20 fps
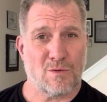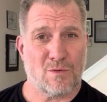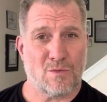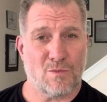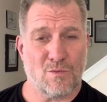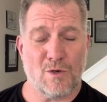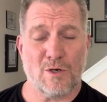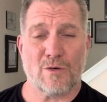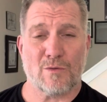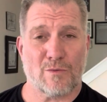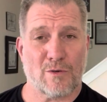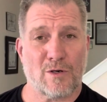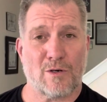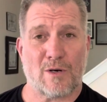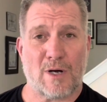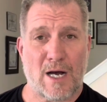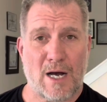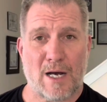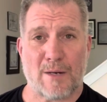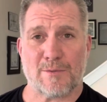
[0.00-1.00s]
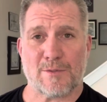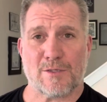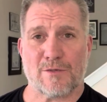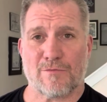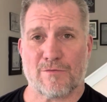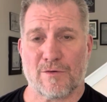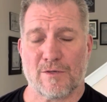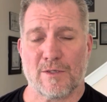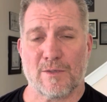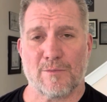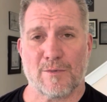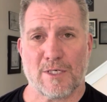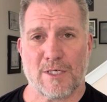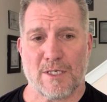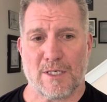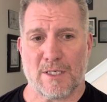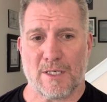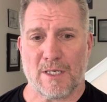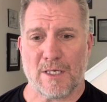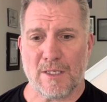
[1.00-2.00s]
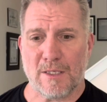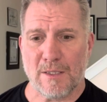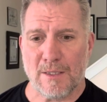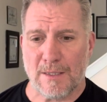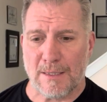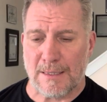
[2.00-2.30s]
one real option for them to get in.